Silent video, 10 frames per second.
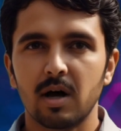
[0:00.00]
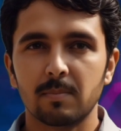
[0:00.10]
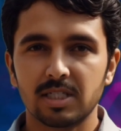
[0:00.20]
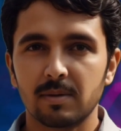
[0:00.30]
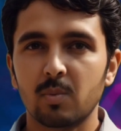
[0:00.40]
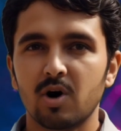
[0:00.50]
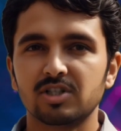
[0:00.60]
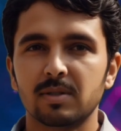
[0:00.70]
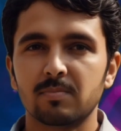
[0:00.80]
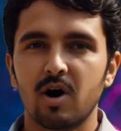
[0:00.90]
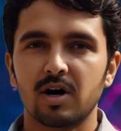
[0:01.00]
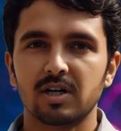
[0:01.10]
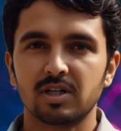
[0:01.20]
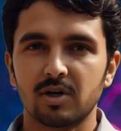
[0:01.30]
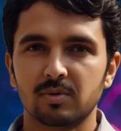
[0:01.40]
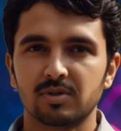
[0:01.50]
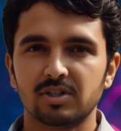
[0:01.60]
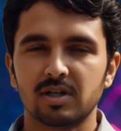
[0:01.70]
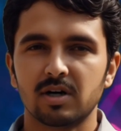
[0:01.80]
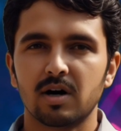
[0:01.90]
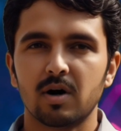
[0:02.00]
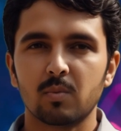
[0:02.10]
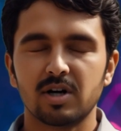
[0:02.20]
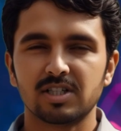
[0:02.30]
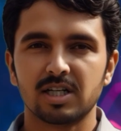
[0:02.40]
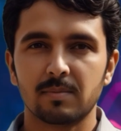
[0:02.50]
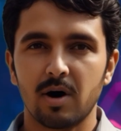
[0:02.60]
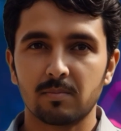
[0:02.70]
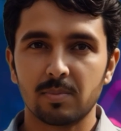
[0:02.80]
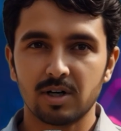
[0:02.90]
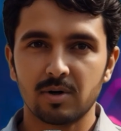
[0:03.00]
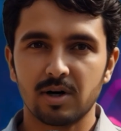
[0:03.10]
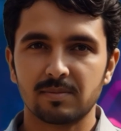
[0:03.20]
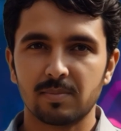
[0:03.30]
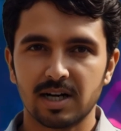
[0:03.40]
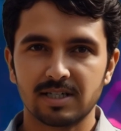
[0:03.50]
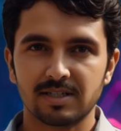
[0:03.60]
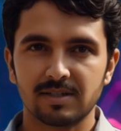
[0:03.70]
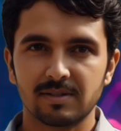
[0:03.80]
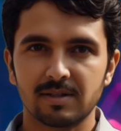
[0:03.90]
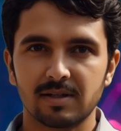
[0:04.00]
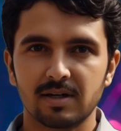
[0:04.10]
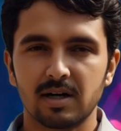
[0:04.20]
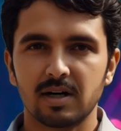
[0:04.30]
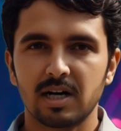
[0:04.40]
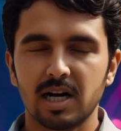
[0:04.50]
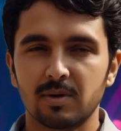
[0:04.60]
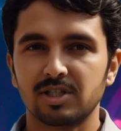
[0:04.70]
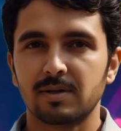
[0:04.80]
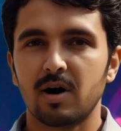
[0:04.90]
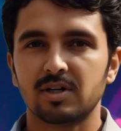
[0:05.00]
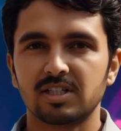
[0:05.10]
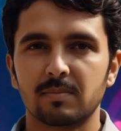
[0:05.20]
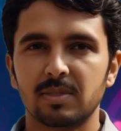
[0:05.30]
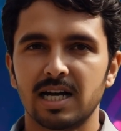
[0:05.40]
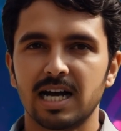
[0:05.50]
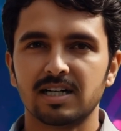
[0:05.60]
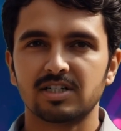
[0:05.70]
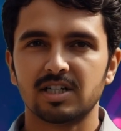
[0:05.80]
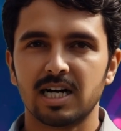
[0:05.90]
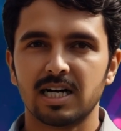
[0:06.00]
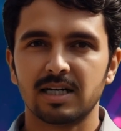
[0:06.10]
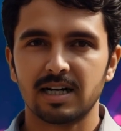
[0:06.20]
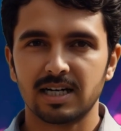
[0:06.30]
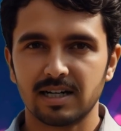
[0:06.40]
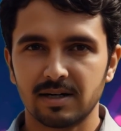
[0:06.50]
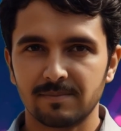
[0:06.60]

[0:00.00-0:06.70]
But the most important news wasn't about Bitcoin's price. It was about something else taking the lead.